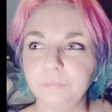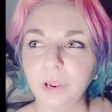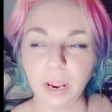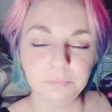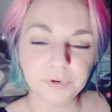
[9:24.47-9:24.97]

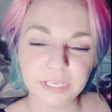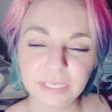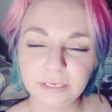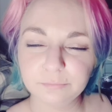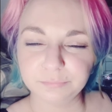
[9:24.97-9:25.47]
I'm
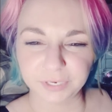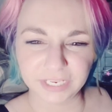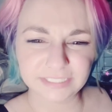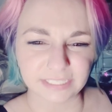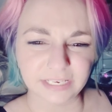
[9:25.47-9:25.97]
pretty
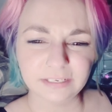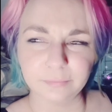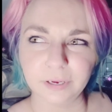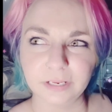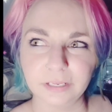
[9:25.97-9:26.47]
excited
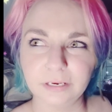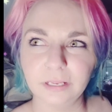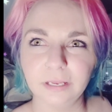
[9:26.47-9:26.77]
about it.